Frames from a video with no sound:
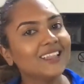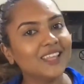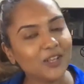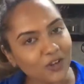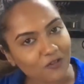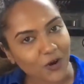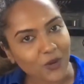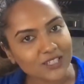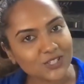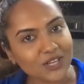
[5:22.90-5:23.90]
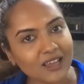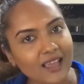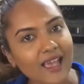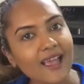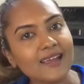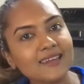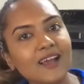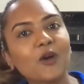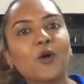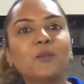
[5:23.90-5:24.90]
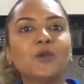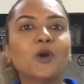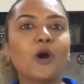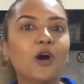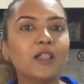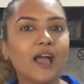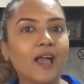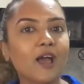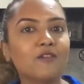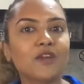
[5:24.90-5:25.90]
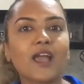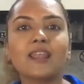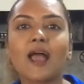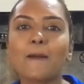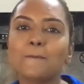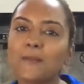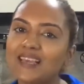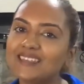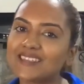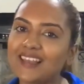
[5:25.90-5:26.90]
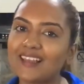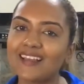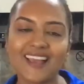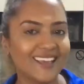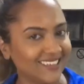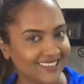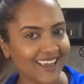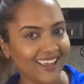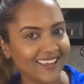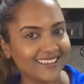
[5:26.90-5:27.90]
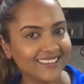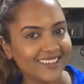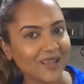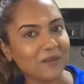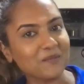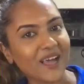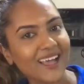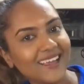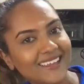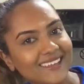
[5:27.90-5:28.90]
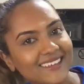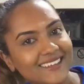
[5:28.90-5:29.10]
Thank you for watching, and I hope you all have an amazing day. Bye!